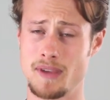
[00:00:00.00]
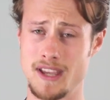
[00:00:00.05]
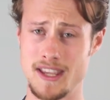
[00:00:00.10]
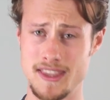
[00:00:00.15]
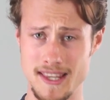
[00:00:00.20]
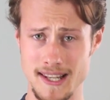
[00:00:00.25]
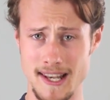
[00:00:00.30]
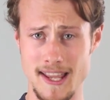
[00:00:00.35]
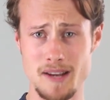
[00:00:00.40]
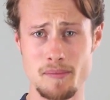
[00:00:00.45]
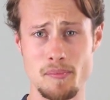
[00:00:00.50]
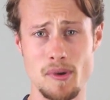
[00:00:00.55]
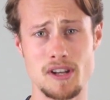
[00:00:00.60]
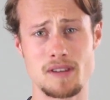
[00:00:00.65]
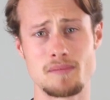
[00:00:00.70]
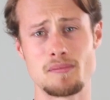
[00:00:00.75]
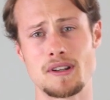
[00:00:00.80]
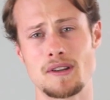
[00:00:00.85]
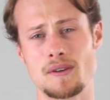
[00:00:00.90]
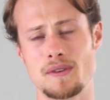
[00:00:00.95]
Hit the like
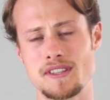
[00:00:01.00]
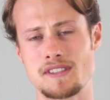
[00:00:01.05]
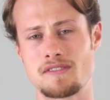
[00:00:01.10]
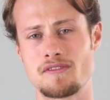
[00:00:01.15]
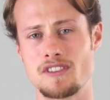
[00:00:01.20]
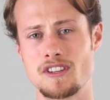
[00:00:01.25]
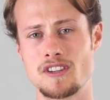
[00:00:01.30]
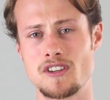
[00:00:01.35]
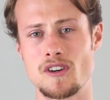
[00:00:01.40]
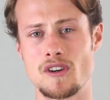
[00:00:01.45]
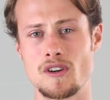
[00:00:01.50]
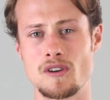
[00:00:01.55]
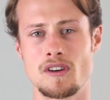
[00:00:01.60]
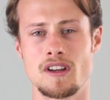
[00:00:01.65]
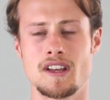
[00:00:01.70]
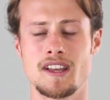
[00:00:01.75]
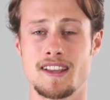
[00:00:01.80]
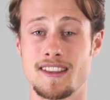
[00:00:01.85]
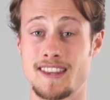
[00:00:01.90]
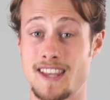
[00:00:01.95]
button below this
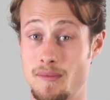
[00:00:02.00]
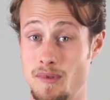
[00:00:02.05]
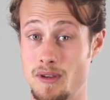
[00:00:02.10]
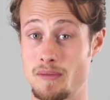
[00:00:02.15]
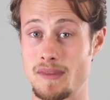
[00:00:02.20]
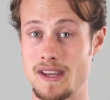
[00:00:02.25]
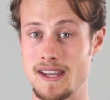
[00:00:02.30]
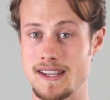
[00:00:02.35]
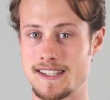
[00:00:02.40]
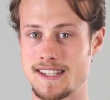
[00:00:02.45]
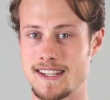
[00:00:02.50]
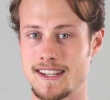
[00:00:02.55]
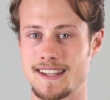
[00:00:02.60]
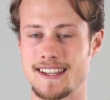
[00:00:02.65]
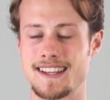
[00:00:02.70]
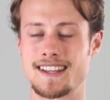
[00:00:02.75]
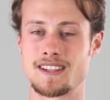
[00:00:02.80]
video, that'd be amazing.